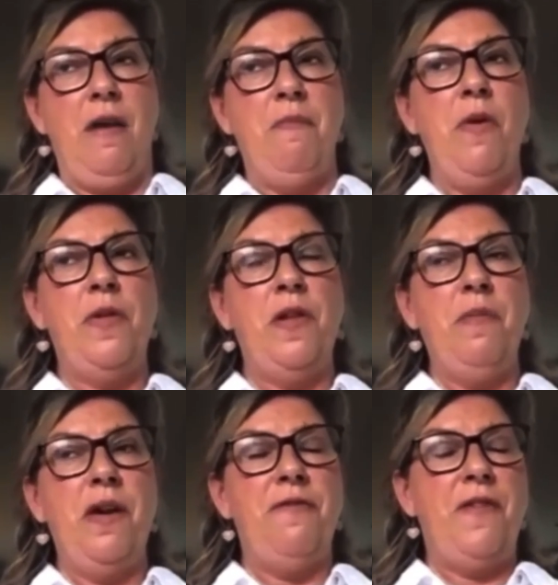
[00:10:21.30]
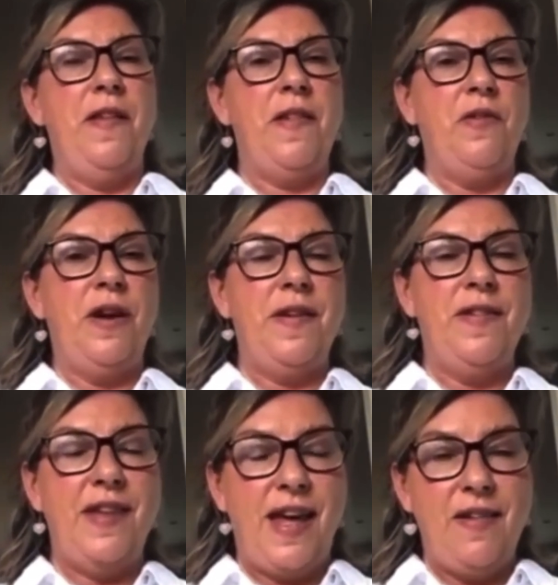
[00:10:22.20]
most of my friends are either
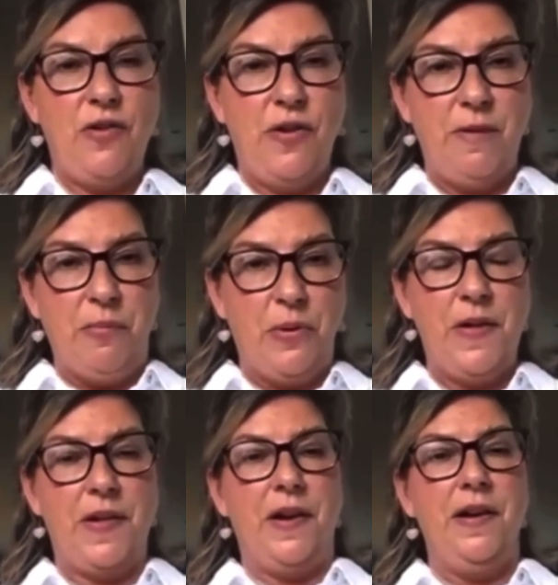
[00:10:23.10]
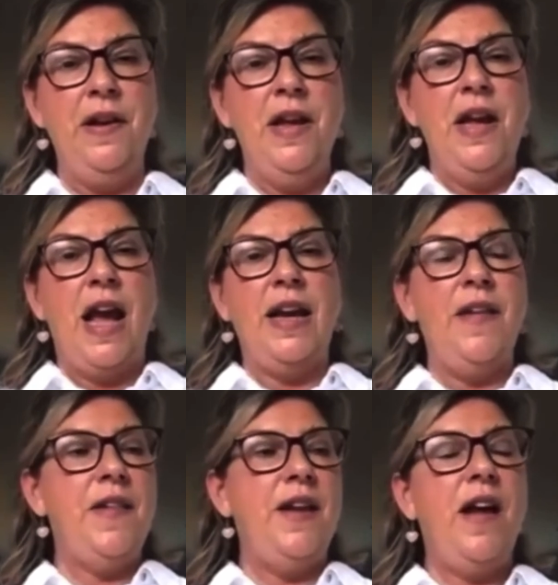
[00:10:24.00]
dead or in prison. And he
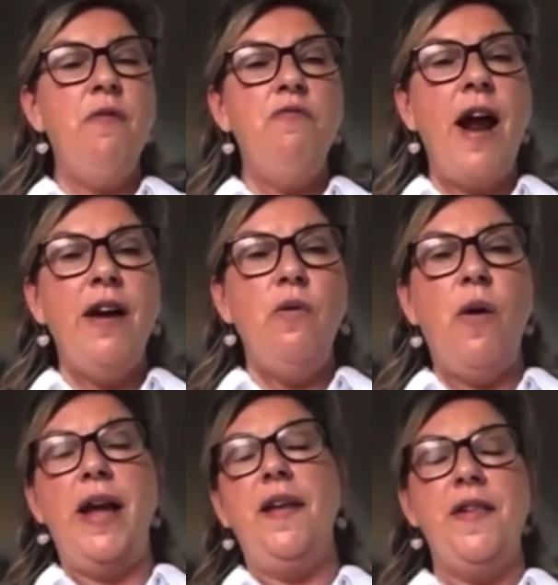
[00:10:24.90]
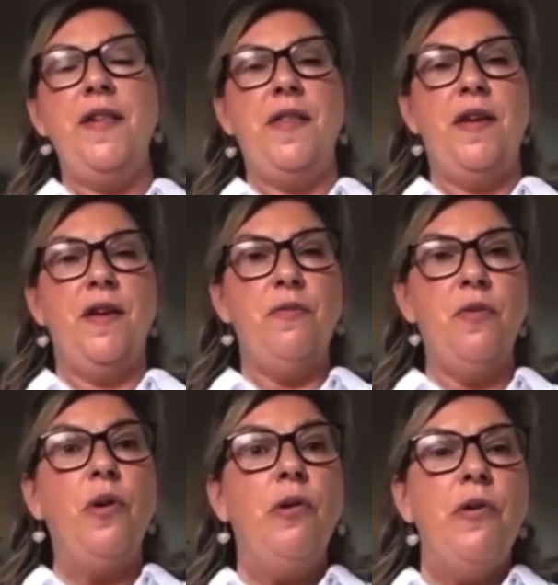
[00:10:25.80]
said, I ran away to the
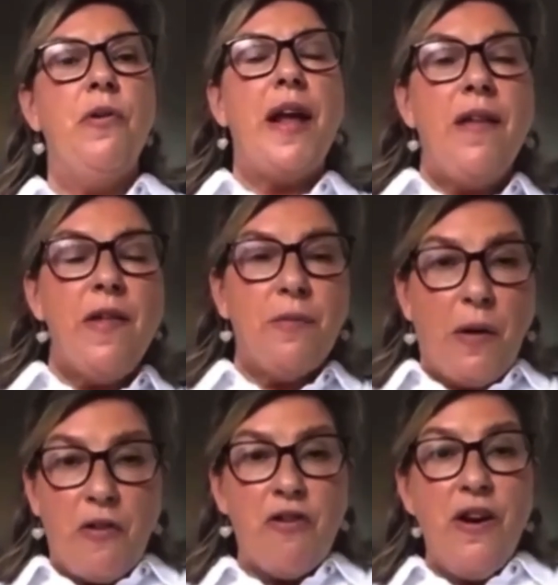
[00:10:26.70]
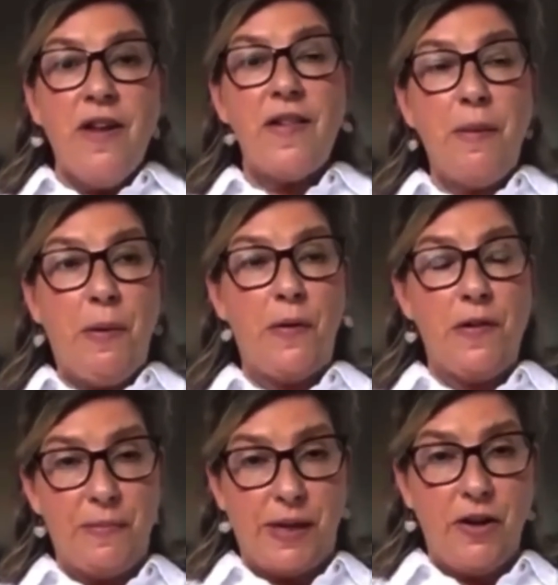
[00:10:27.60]
Royal Marines as young as I
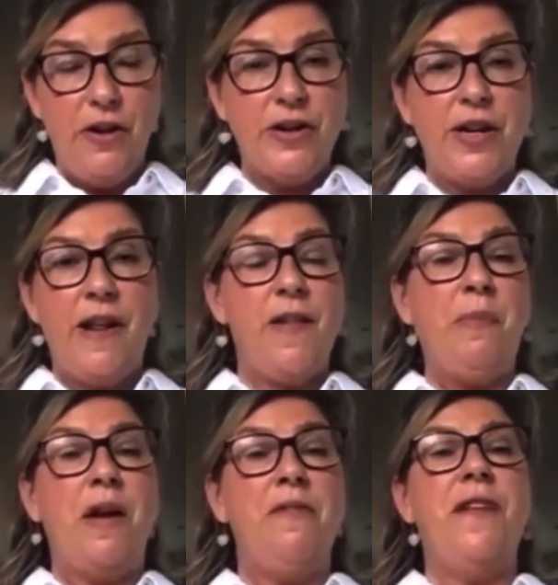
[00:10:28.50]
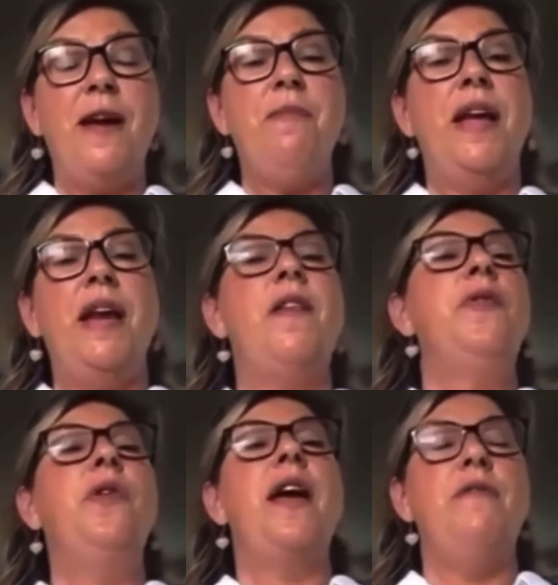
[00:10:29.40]
possibly could, and it's my family and it's
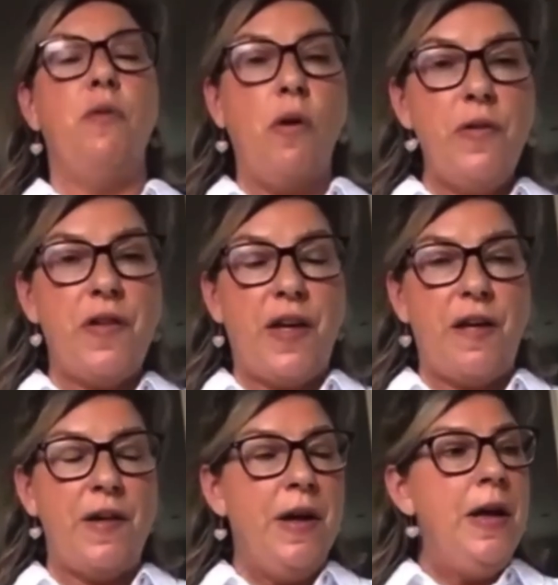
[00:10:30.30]
all I ever wanted.